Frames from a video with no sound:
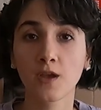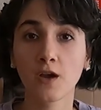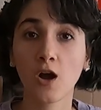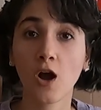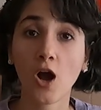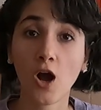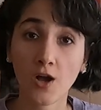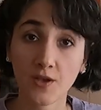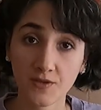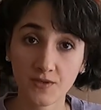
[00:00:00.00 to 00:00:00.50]

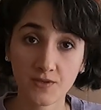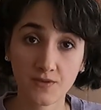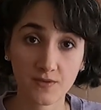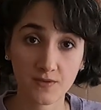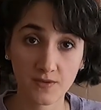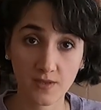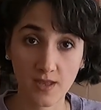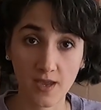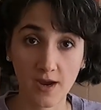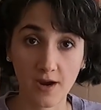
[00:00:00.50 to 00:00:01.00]

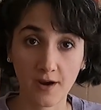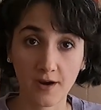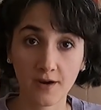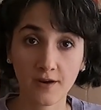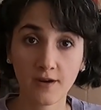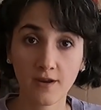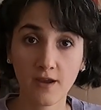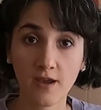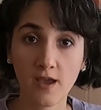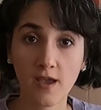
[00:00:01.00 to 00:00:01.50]
hosts
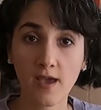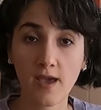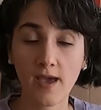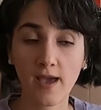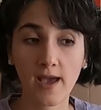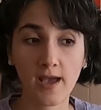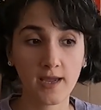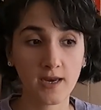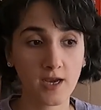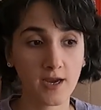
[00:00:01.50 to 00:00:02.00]
there,
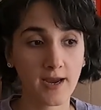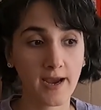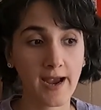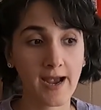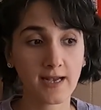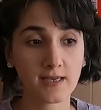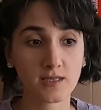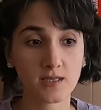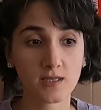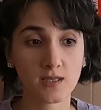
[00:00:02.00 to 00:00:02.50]
and I
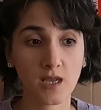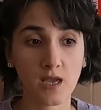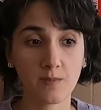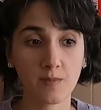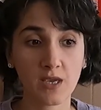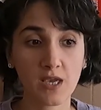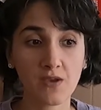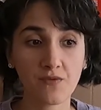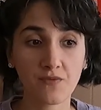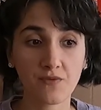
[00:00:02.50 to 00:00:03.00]
asked
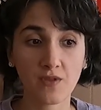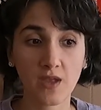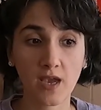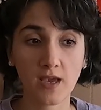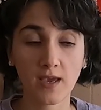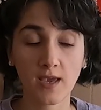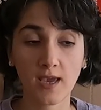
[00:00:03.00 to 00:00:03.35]
them if they